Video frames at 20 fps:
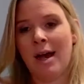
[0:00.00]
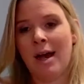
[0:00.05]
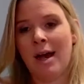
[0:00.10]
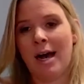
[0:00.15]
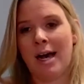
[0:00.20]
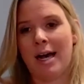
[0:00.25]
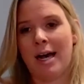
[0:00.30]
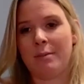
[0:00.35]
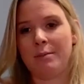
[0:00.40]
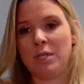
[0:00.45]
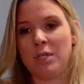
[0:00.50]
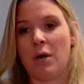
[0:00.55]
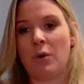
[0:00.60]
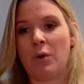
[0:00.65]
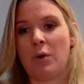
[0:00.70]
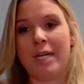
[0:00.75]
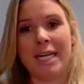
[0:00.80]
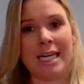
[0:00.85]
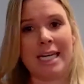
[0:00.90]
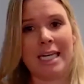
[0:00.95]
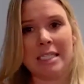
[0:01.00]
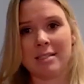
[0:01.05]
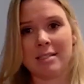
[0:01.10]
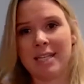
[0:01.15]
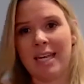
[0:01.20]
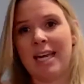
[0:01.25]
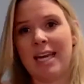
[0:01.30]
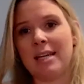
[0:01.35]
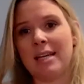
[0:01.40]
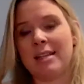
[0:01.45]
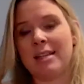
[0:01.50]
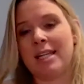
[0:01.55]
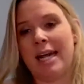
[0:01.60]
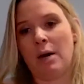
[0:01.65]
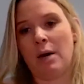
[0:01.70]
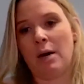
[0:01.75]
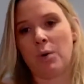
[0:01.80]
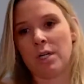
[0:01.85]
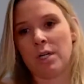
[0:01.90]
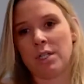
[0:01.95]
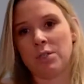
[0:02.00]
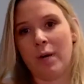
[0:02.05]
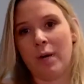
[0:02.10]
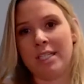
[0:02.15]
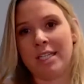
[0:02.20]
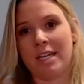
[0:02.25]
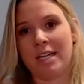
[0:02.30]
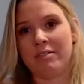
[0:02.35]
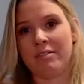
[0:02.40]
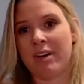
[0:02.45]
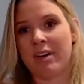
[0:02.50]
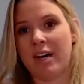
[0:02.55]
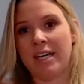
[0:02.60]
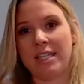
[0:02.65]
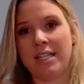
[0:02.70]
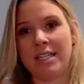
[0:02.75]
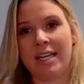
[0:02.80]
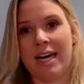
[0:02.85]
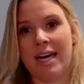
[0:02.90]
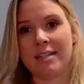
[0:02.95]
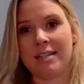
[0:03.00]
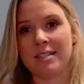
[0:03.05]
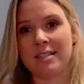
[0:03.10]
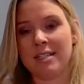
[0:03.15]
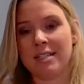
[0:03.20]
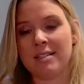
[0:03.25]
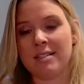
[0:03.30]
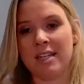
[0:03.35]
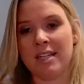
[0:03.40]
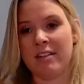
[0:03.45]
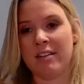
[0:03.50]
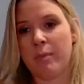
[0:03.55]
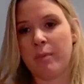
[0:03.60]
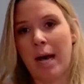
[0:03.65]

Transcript: you know, and it can scan the network to identify any assets that have